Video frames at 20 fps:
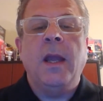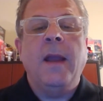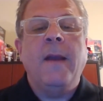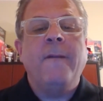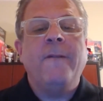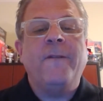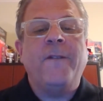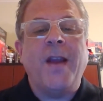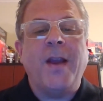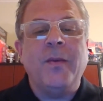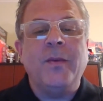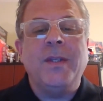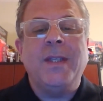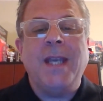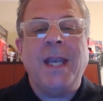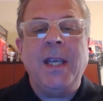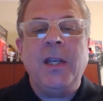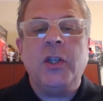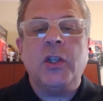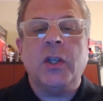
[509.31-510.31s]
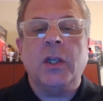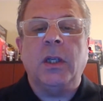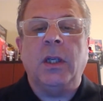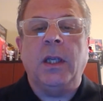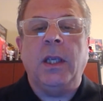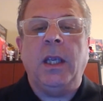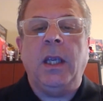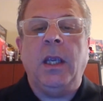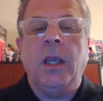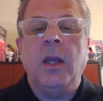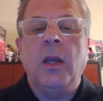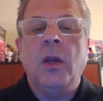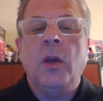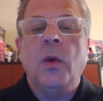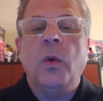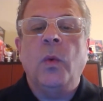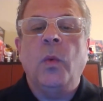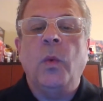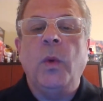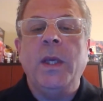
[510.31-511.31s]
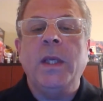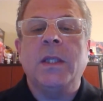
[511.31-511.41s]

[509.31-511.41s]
Foundationally, we